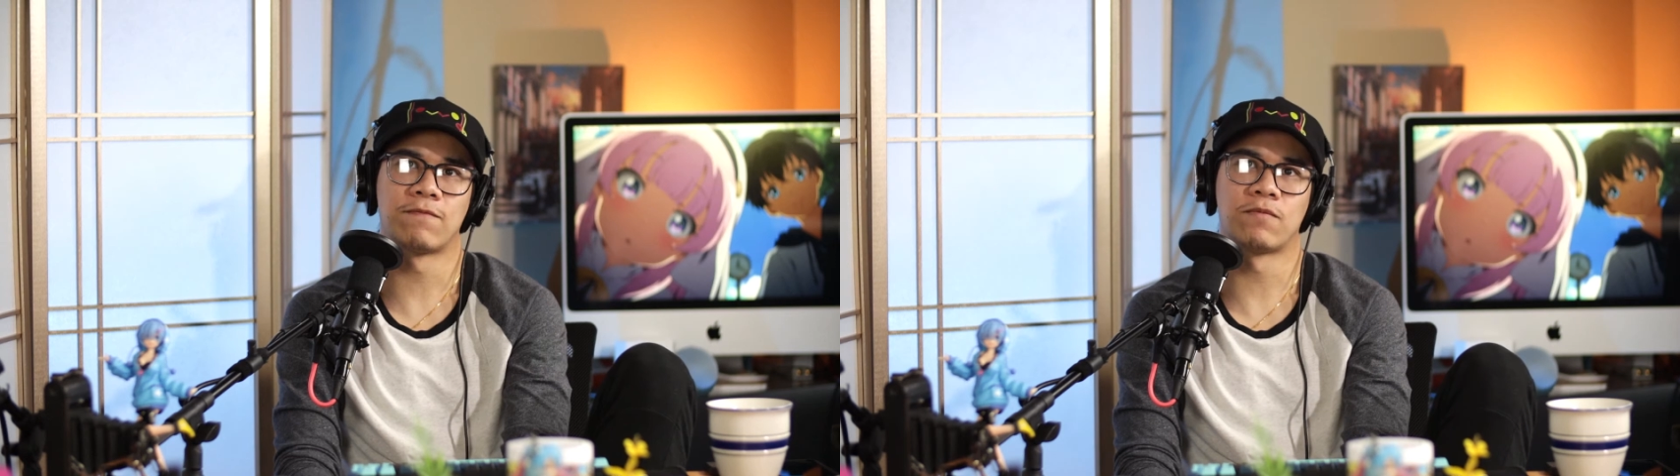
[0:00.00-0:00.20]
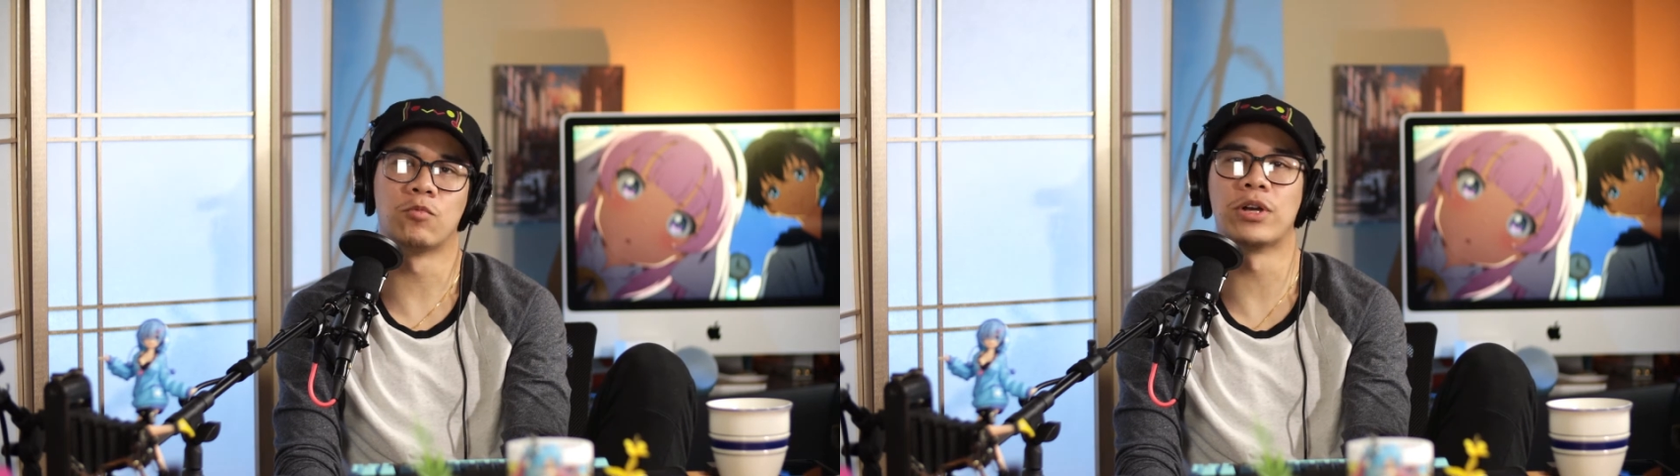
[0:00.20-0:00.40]

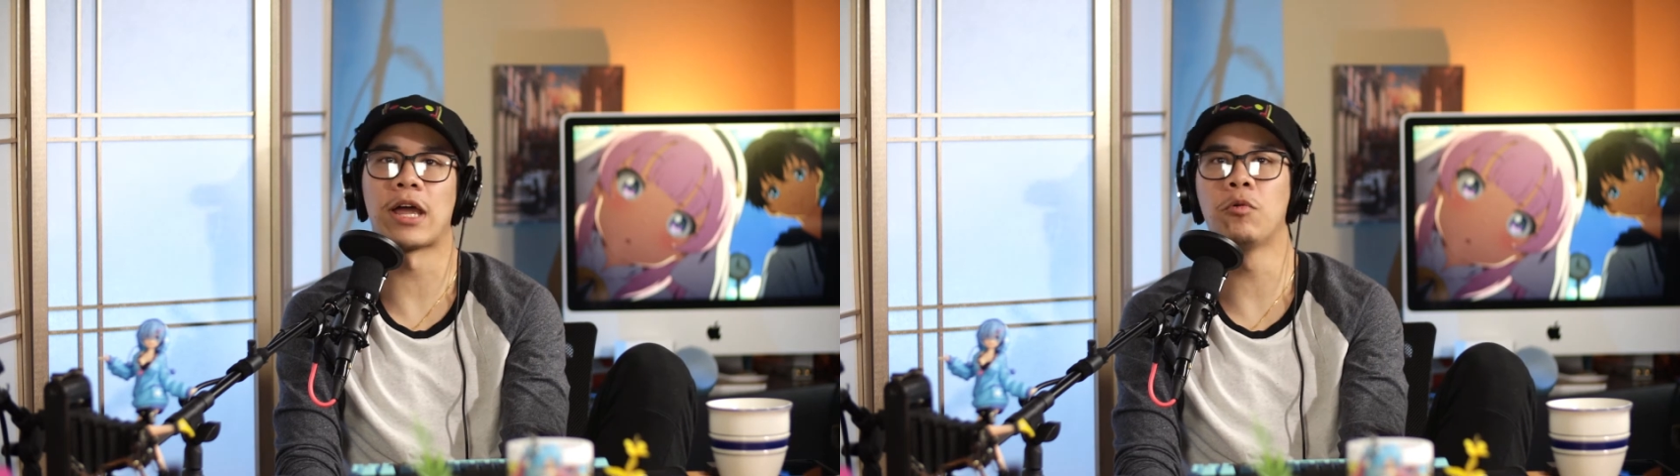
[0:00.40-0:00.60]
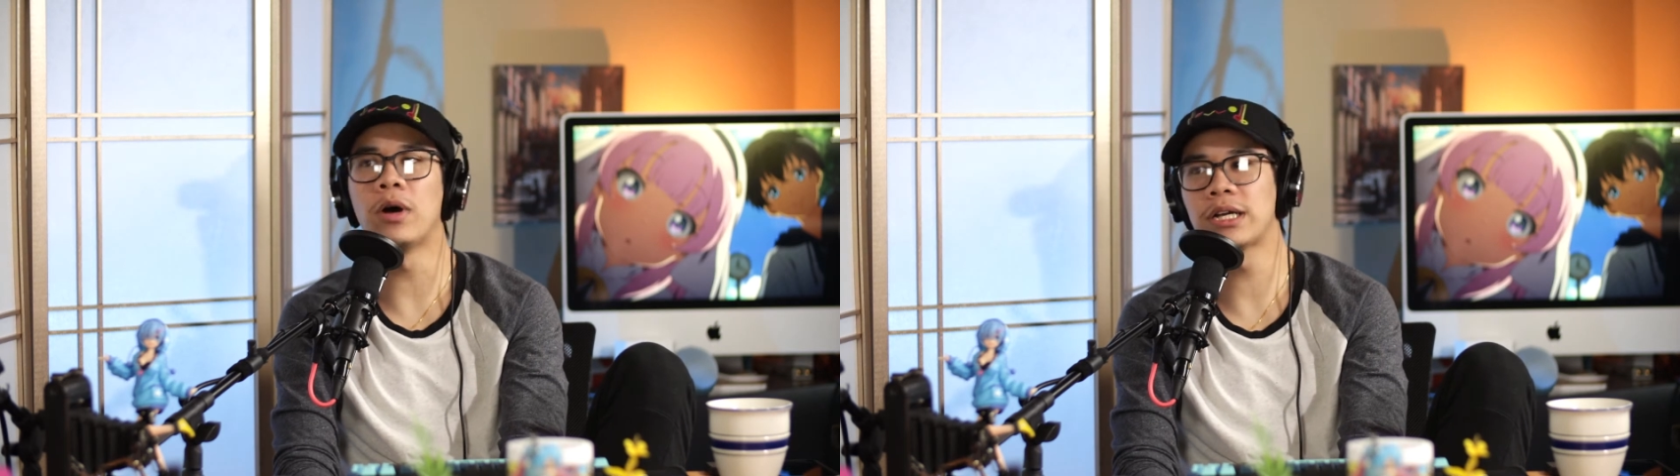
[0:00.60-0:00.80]
when
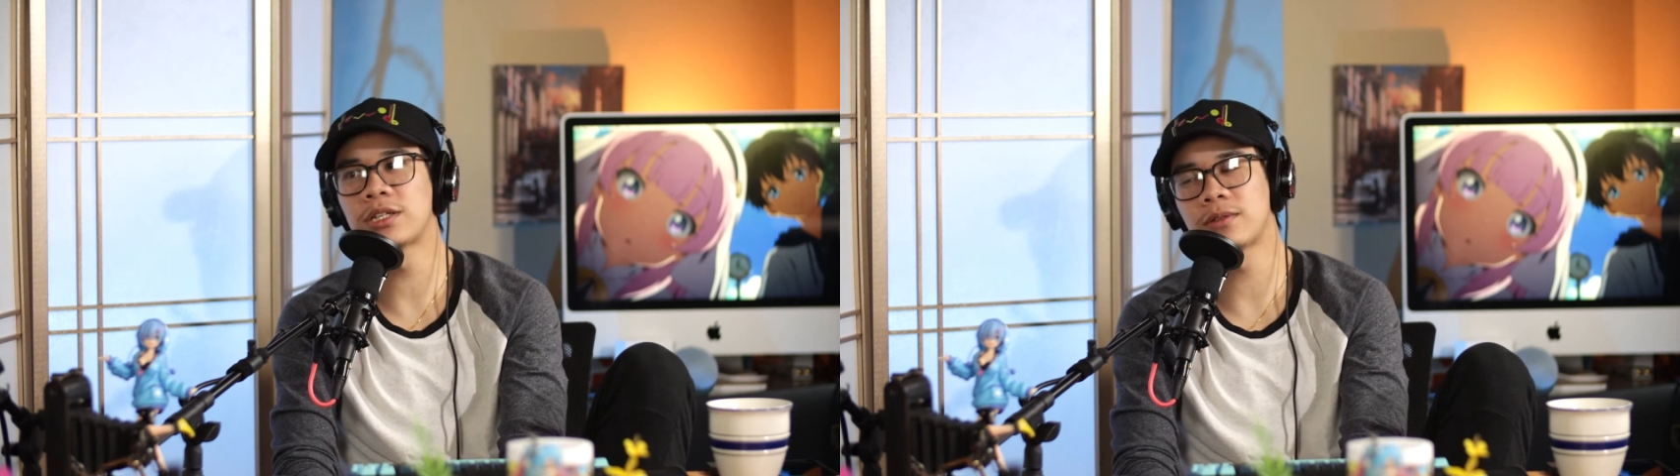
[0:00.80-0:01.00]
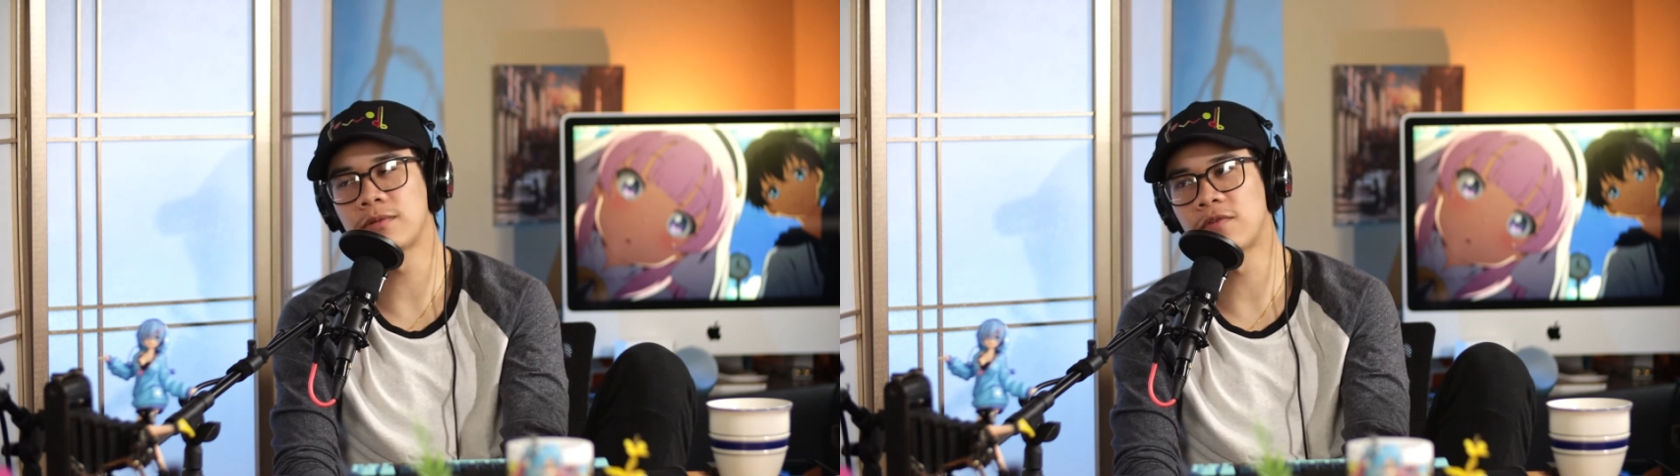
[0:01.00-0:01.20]
I
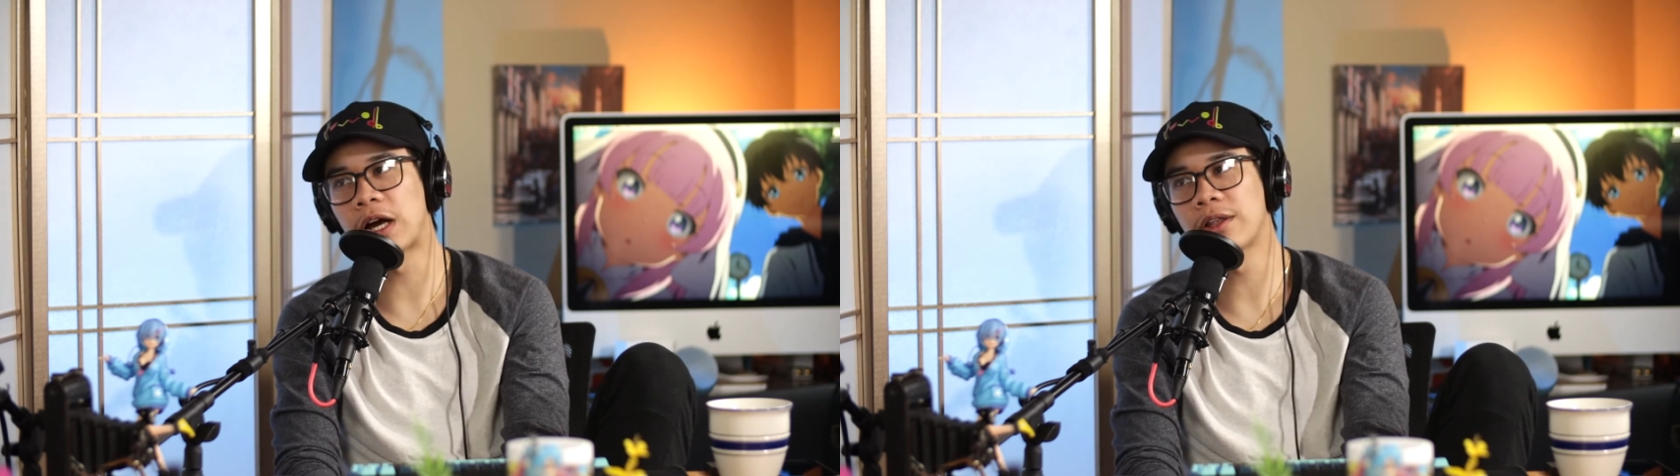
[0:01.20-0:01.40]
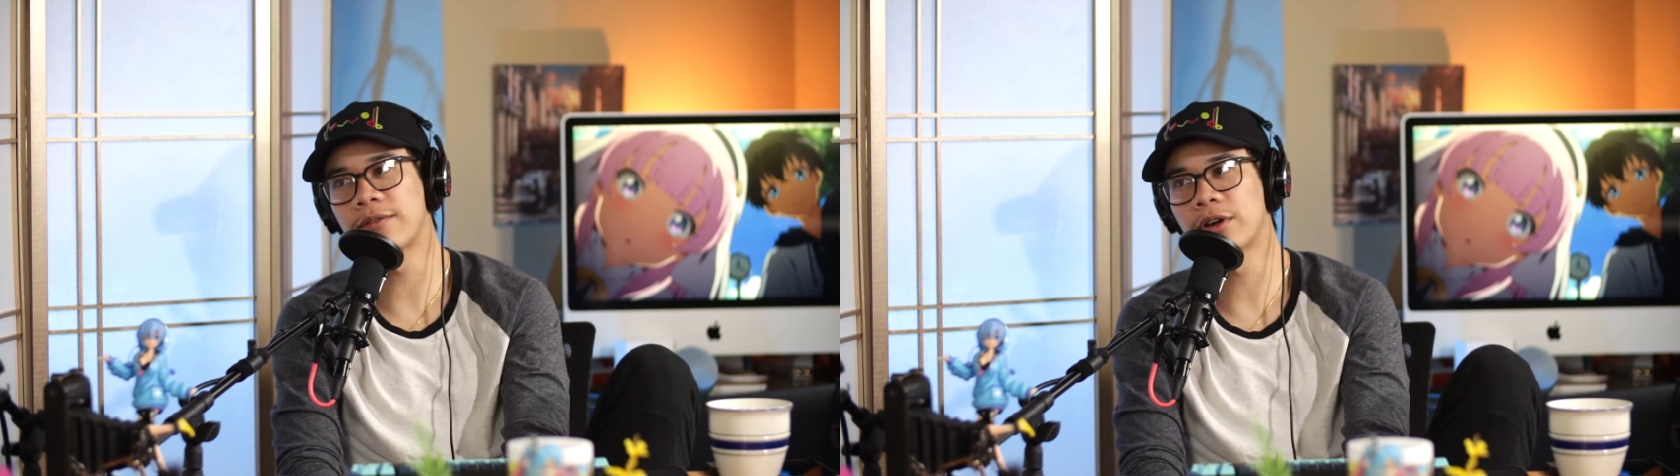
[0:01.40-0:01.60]
watched
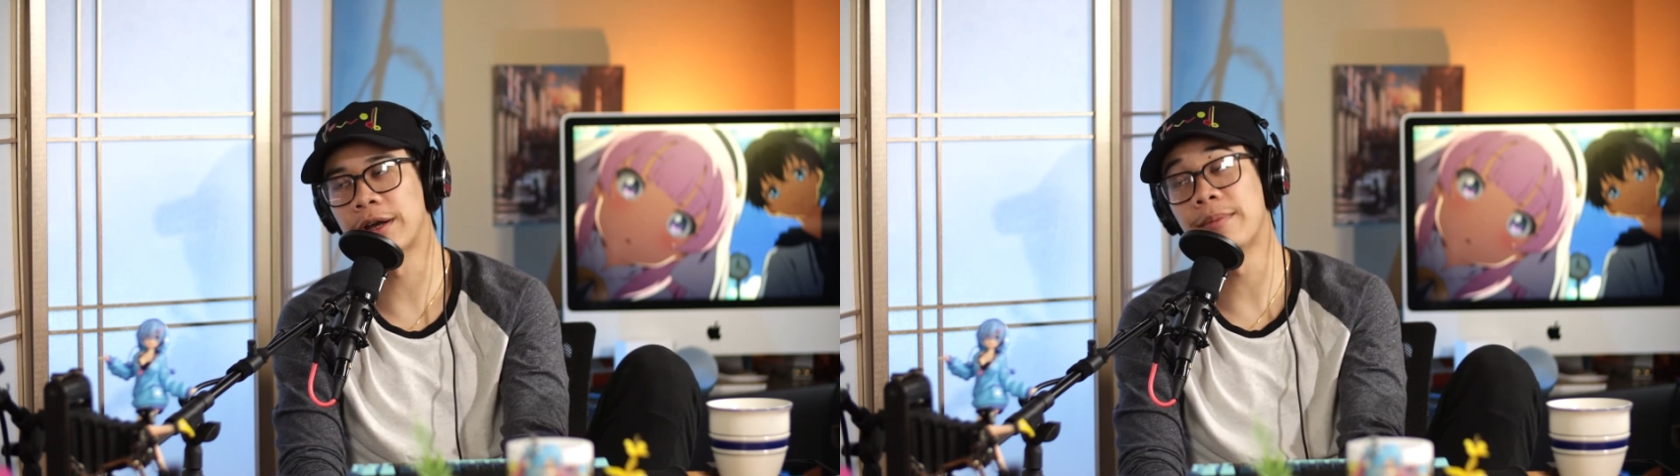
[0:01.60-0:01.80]
Violet Evergarden,